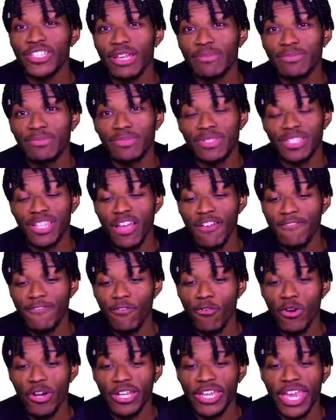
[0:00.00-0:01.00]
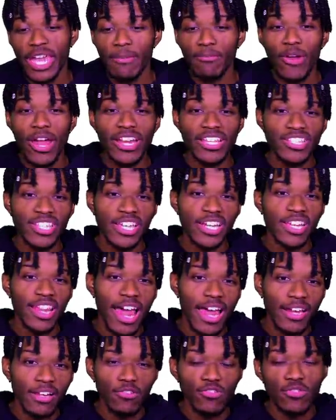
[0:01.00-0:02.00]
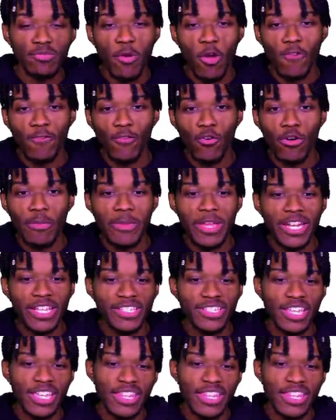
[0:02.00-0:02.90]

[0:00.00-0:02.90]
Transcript: up some stuff for Cam Reddish to get a lot of those small four minutes.